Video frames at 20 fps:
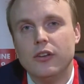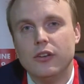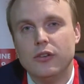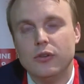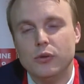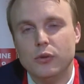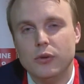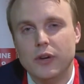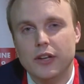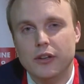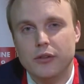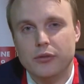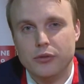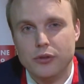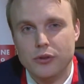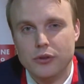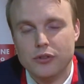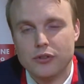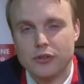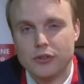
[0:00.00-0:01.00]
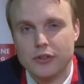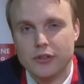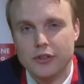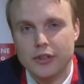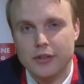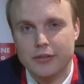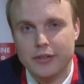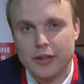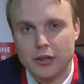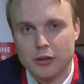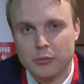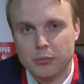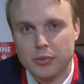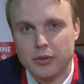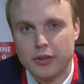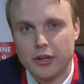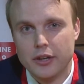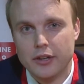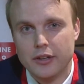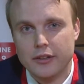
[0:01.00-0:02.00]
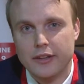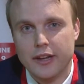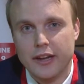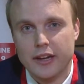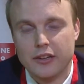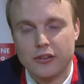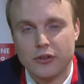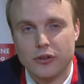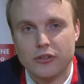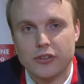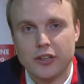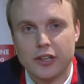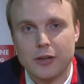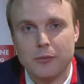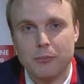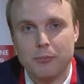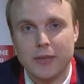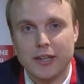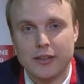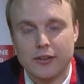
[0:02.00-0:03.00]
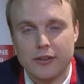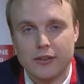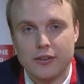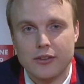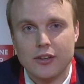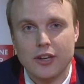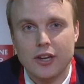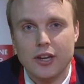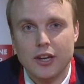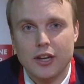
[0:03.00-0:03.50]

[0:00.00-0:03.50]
to, in the future, develop diagnostic methods